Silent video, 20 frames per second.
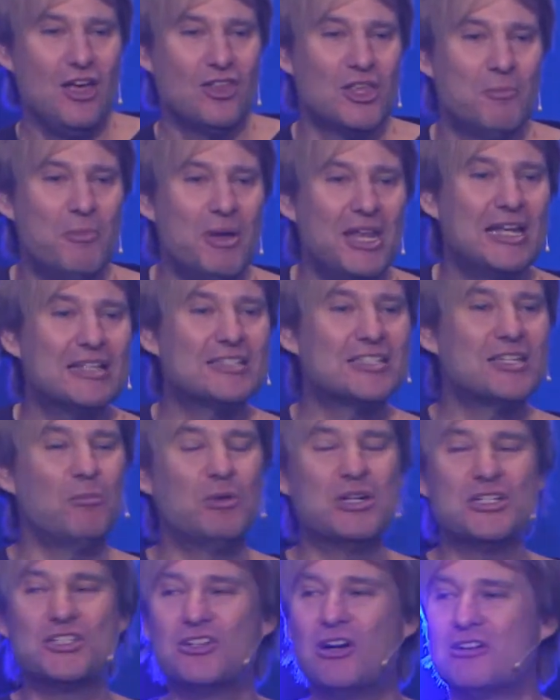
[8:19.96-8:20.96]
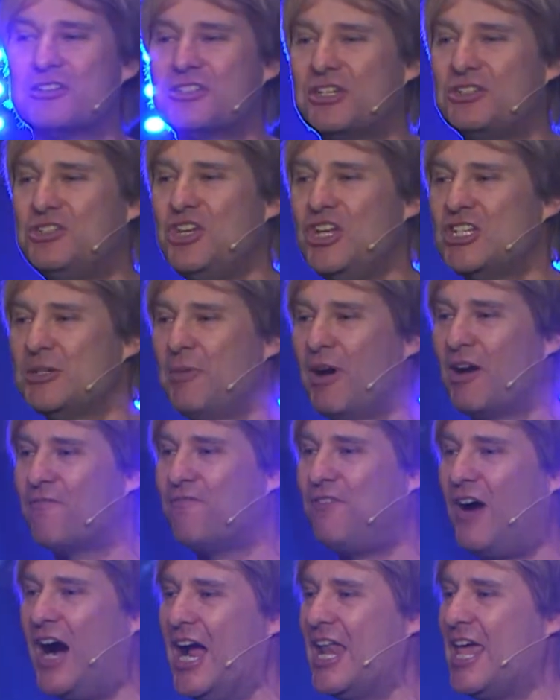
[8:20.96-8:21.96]
the minute someone starts to teach about
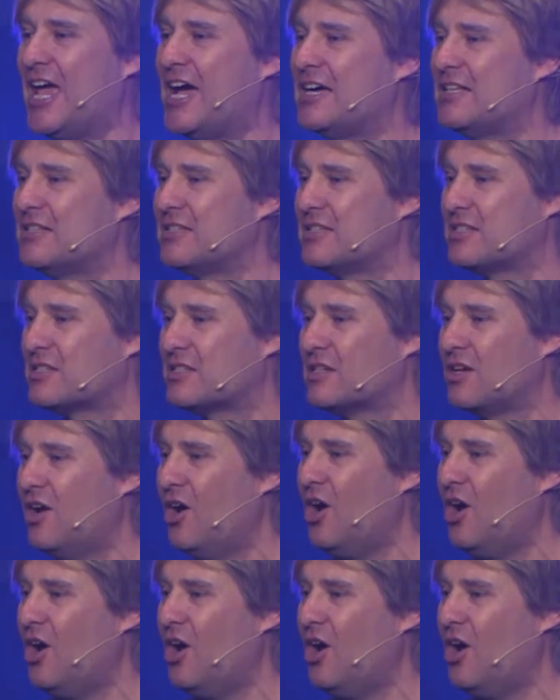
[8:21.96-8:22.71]
finance.